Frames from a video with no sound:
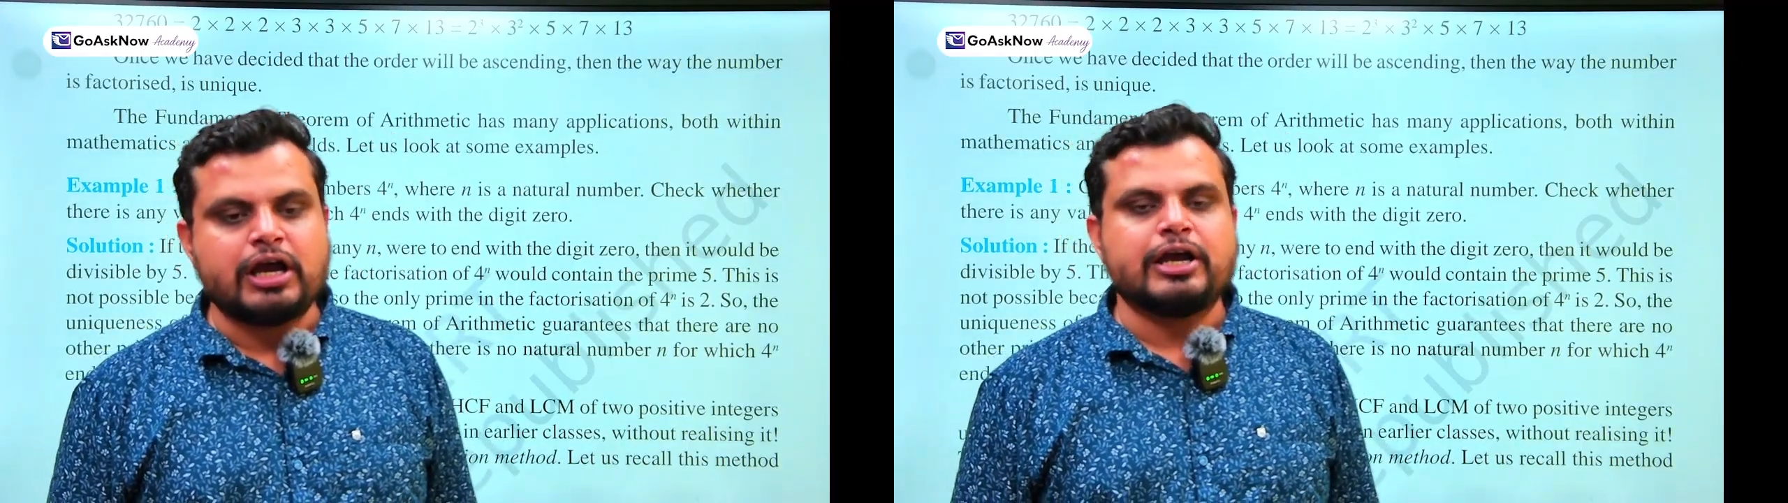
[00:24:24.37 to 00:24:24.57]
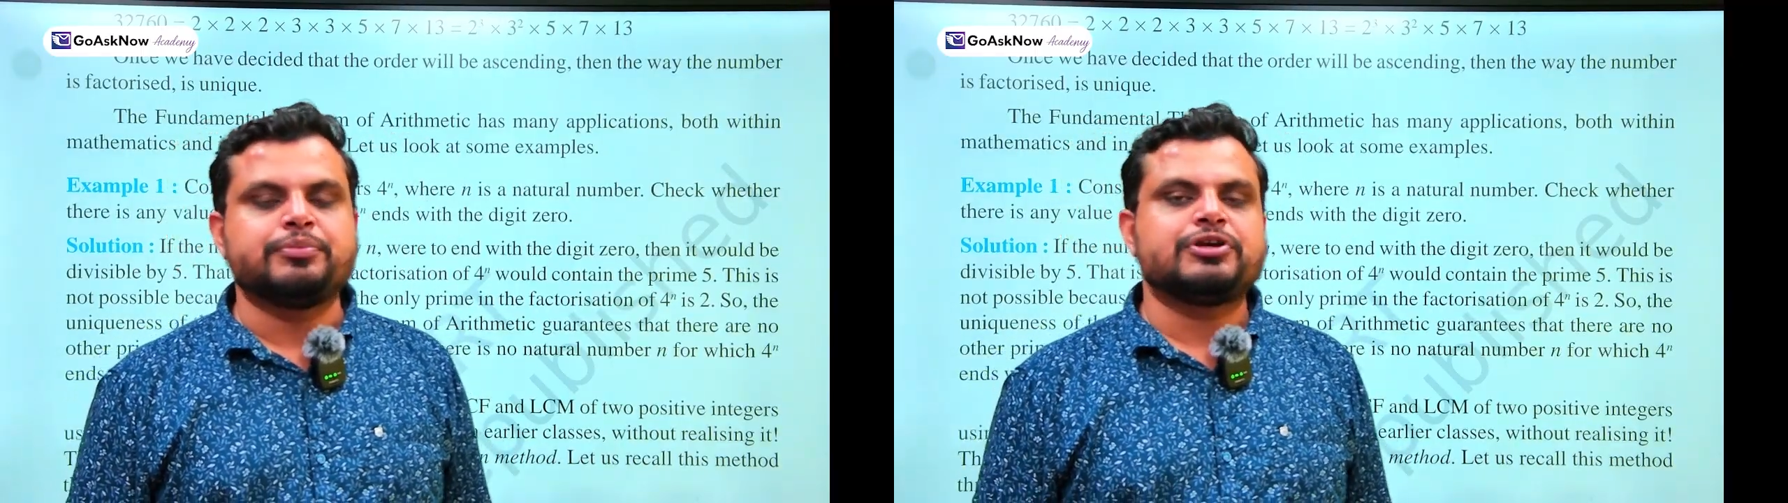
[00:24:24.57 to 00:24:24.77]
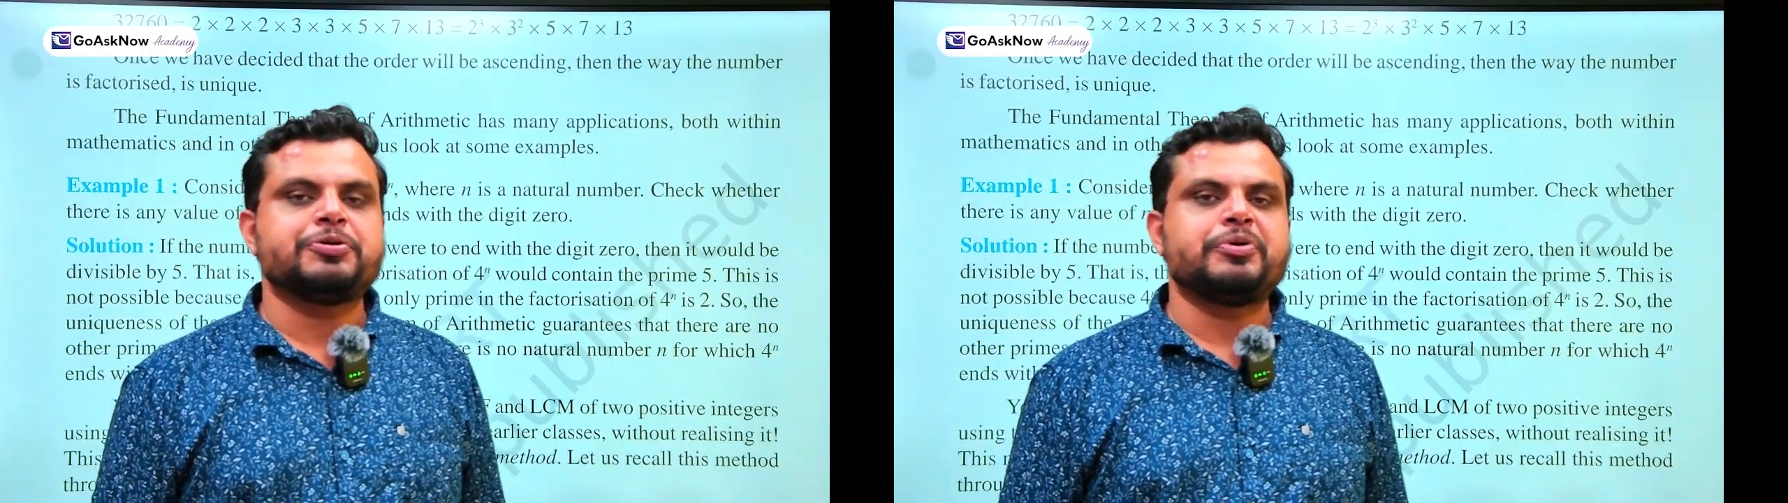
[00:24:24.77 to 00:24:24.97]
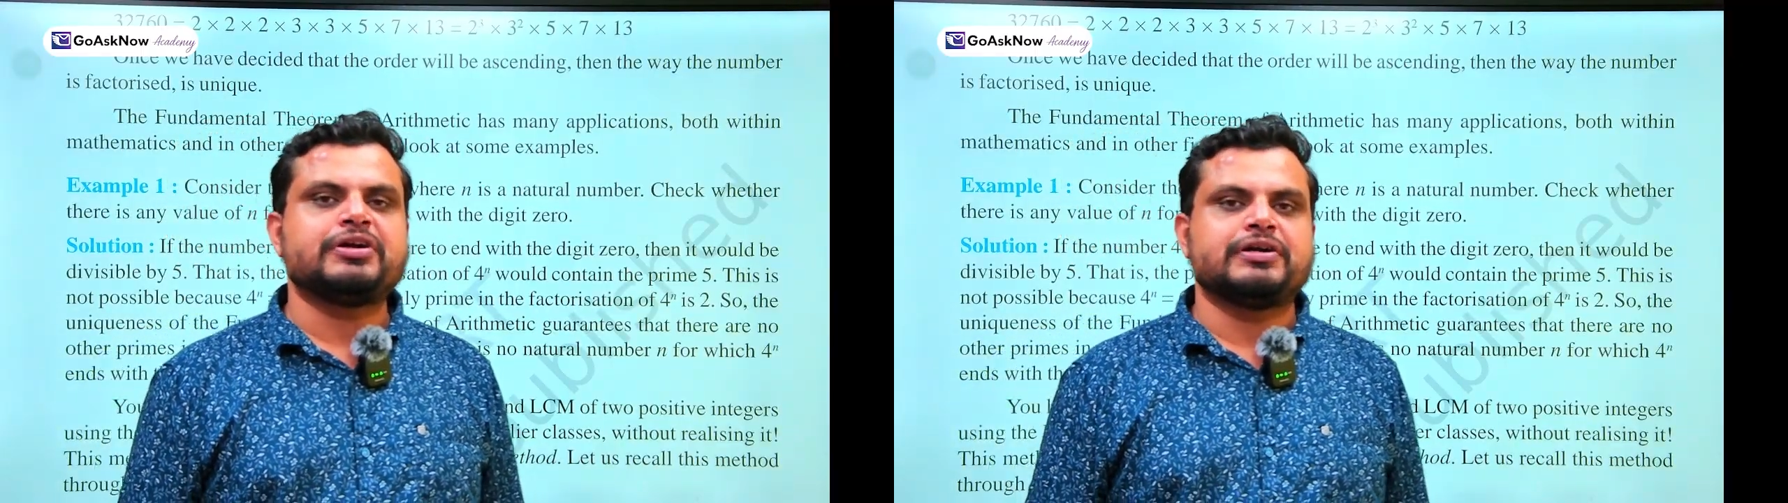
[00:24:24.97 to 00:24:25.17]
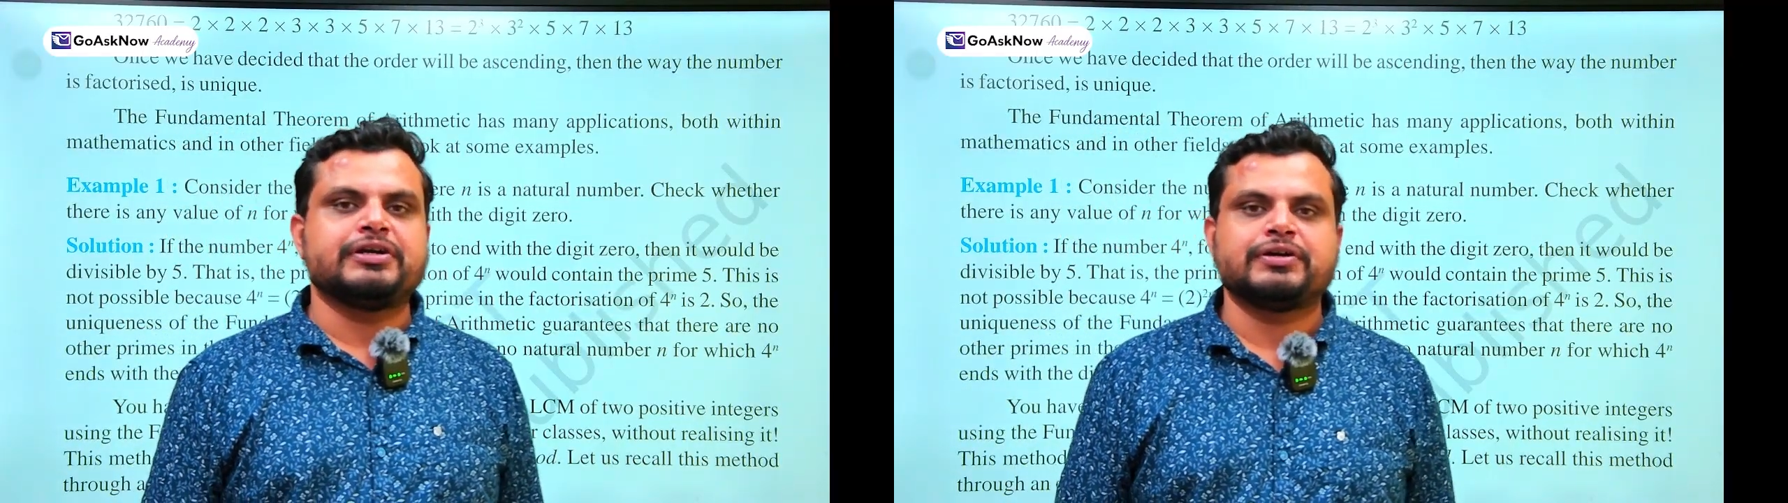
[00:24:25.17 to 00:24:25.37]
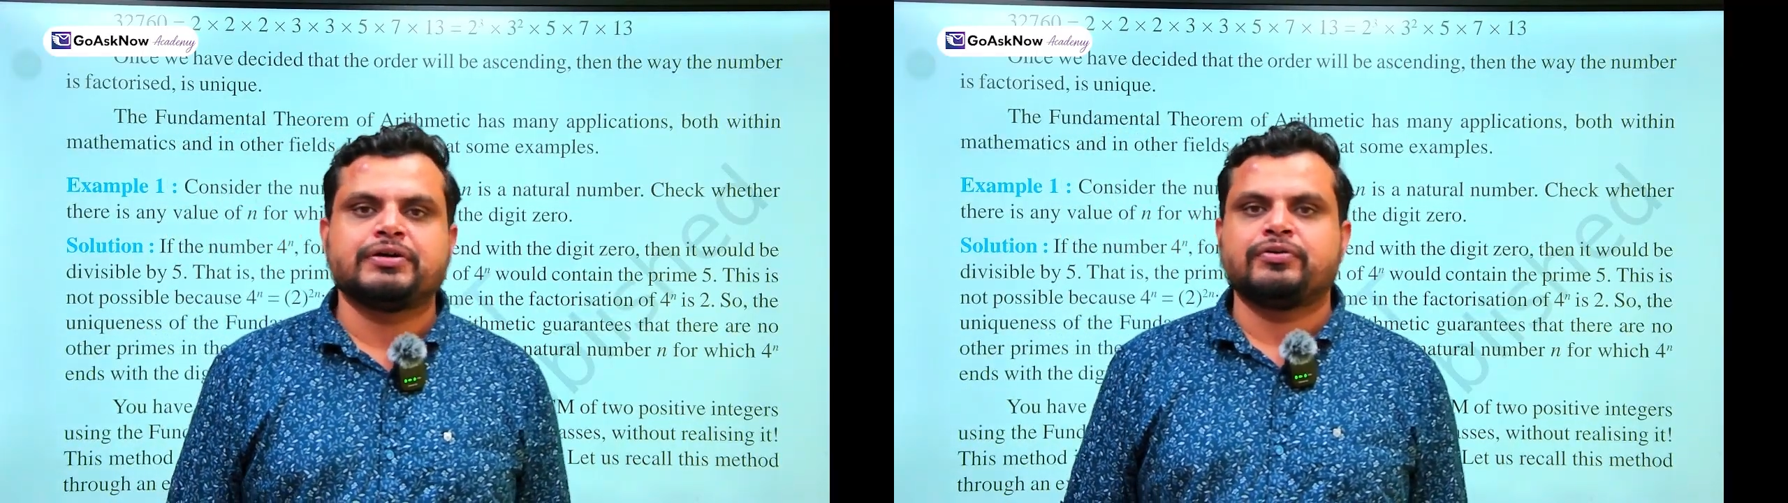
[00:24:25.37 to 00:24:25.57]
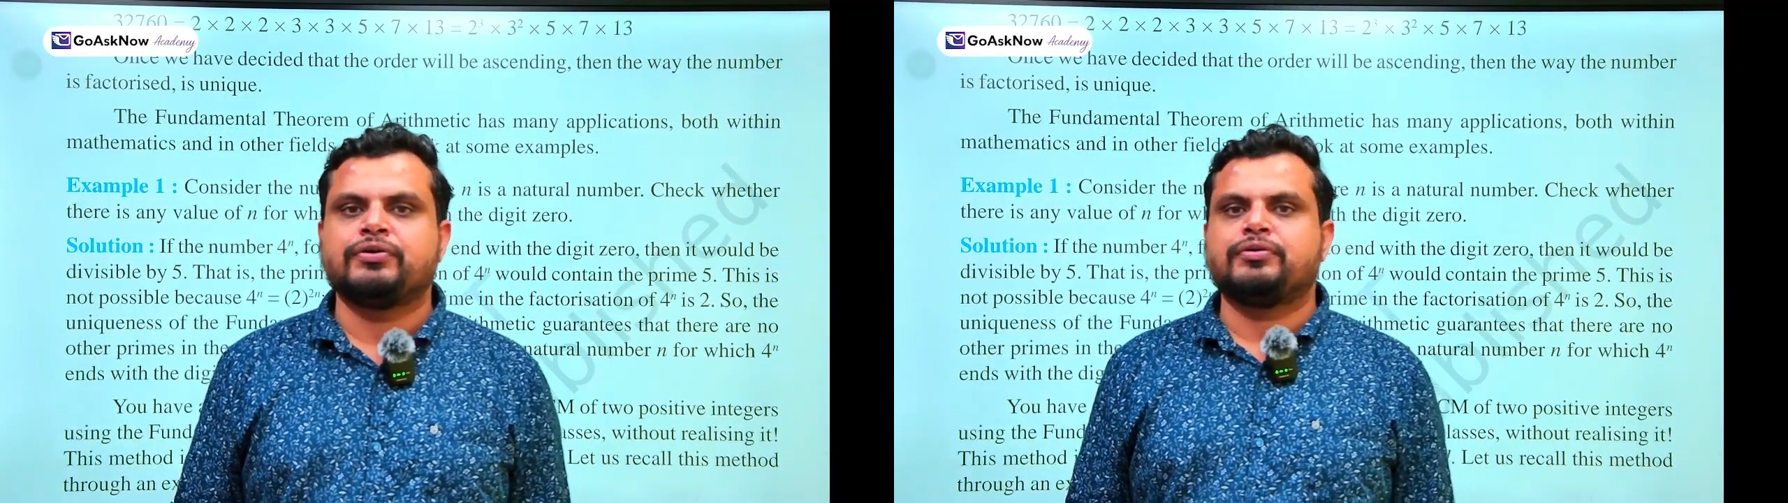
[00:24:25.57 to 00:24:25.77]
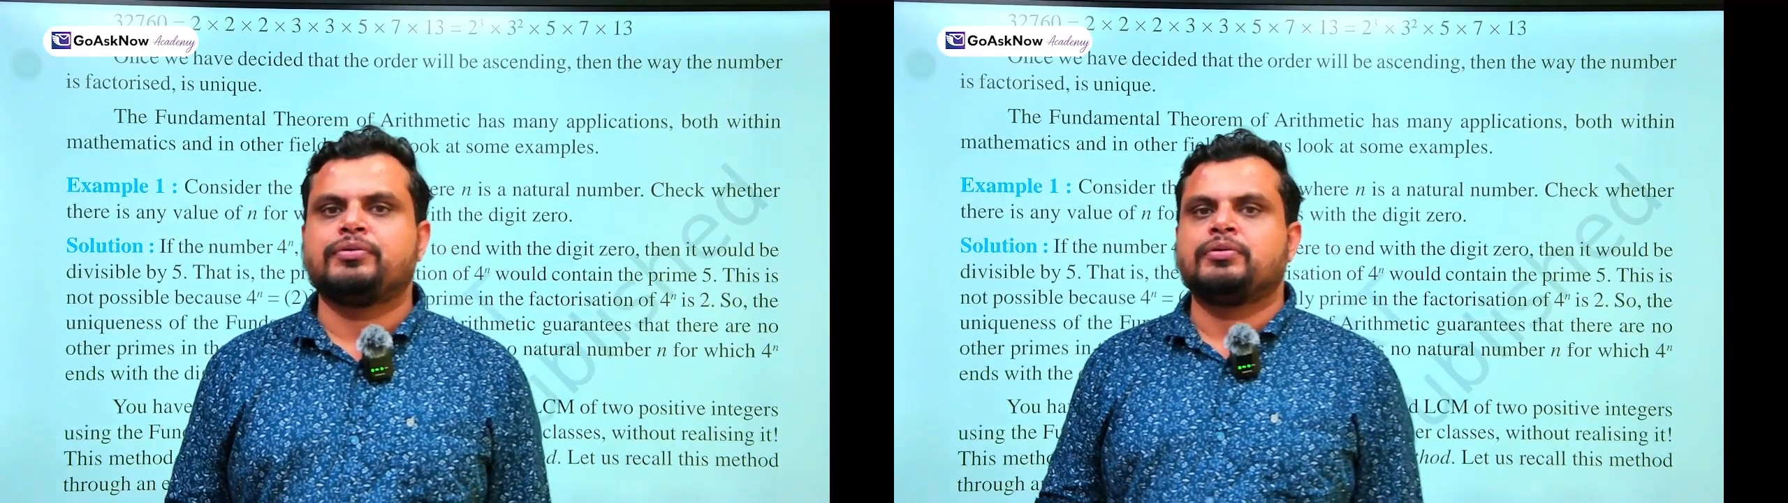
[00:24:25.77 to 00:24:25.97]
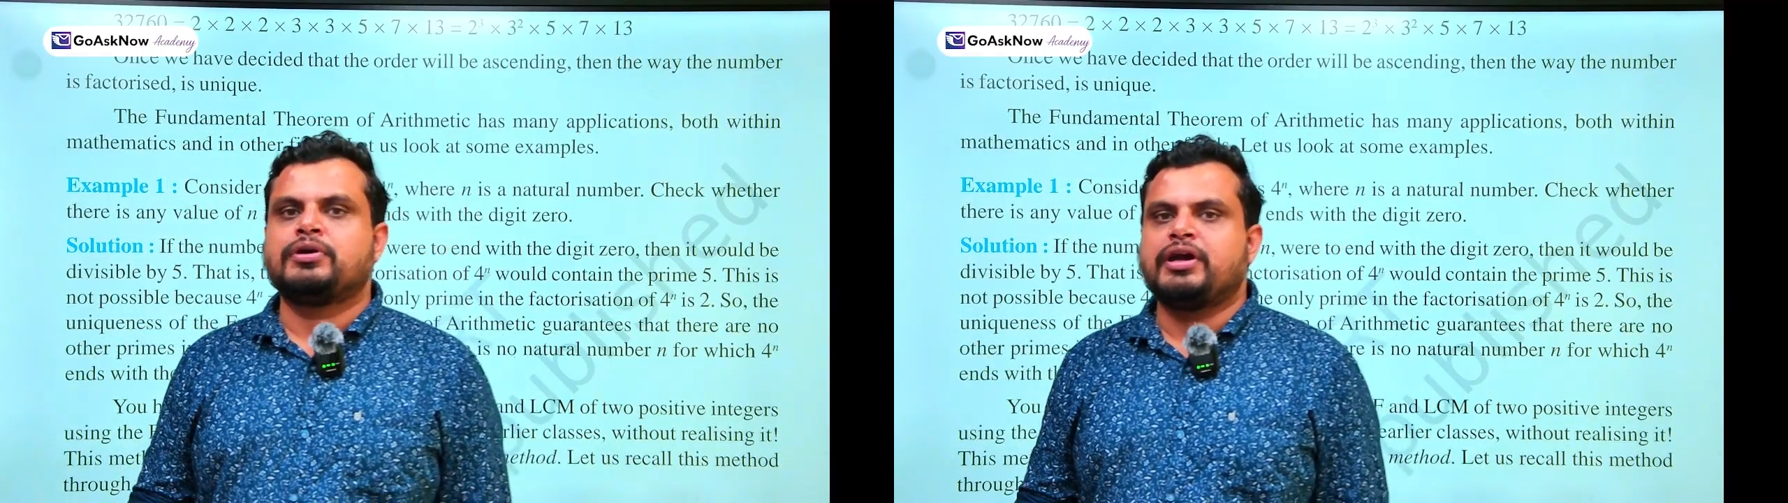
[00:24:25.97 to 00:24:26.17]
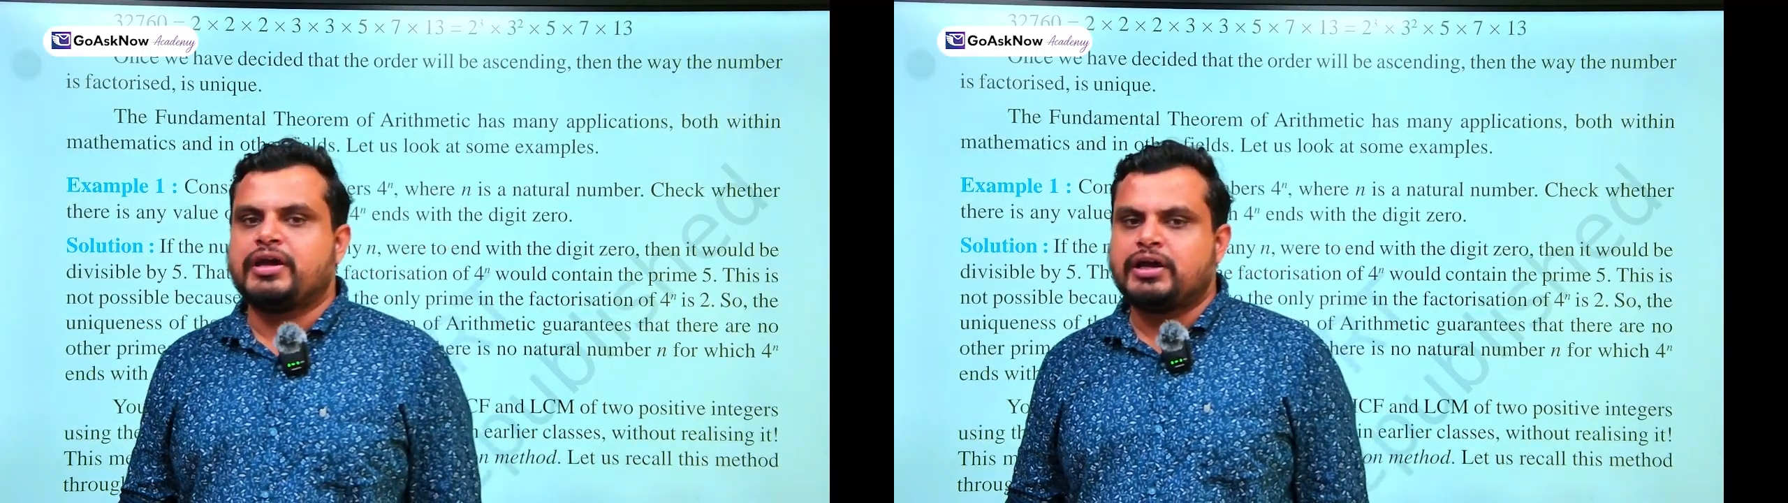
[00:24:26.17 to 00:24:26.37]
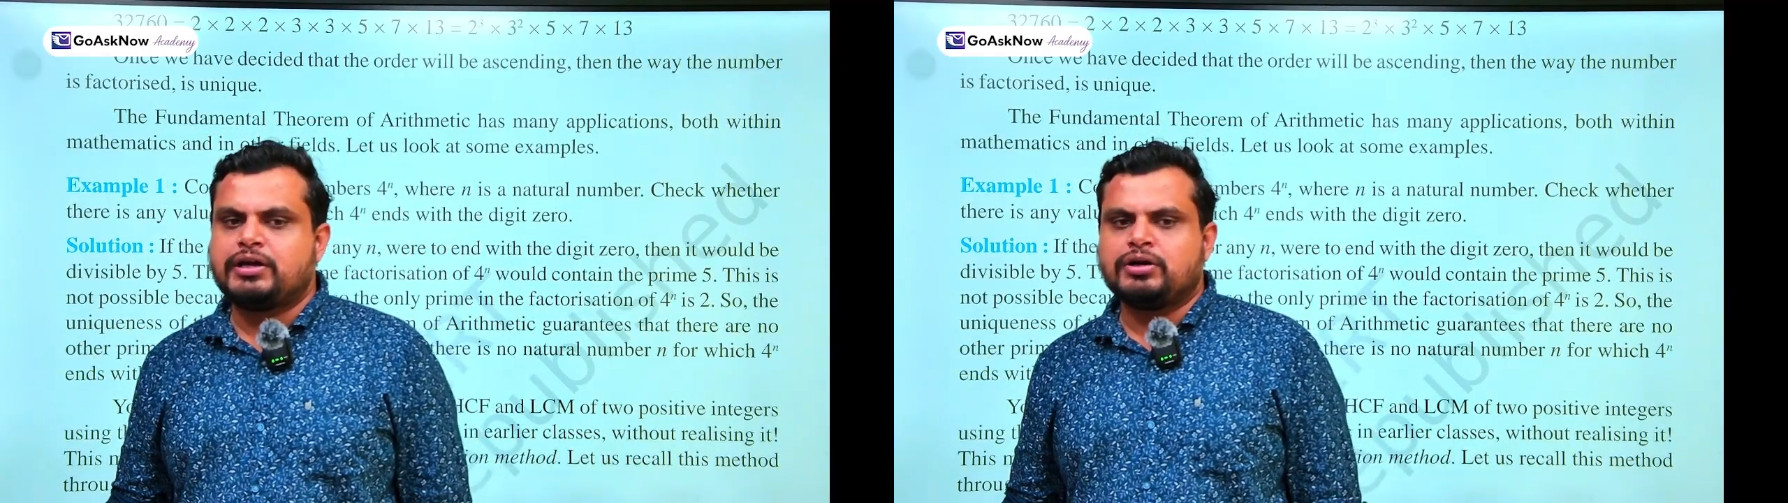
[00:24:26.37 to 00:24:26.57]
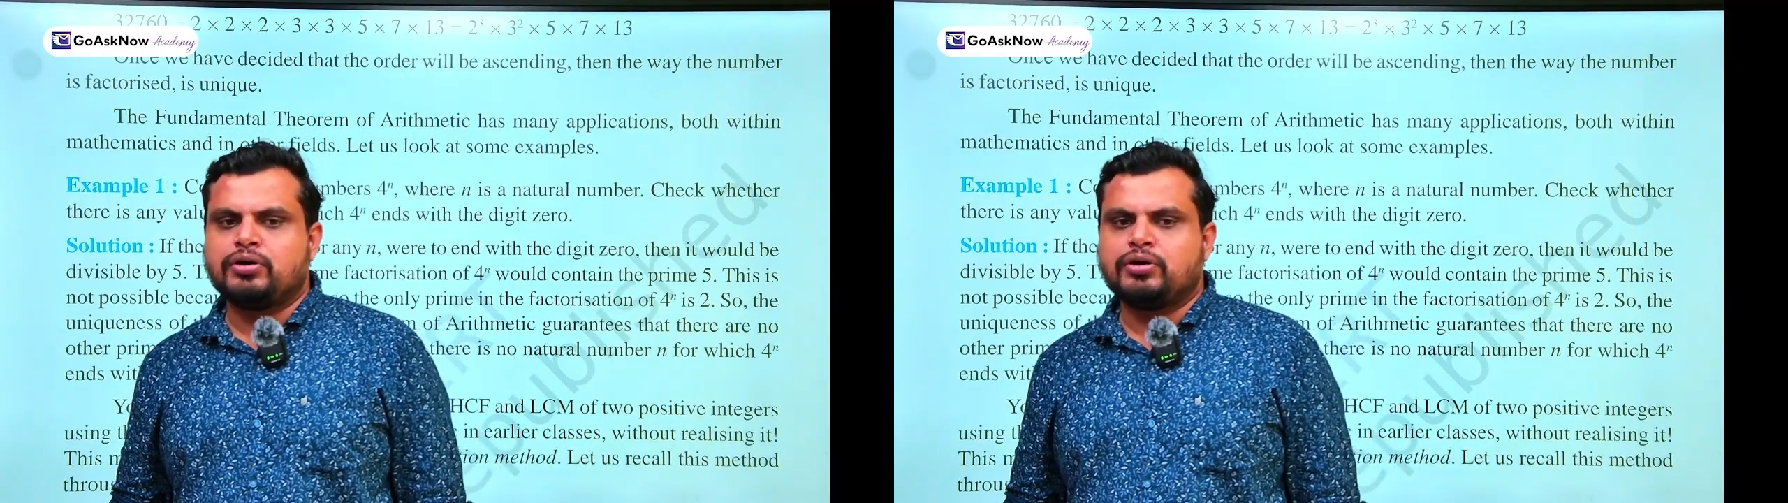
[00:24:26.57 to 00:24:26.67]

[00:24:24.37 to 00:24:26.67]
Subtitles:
I am keeping it here.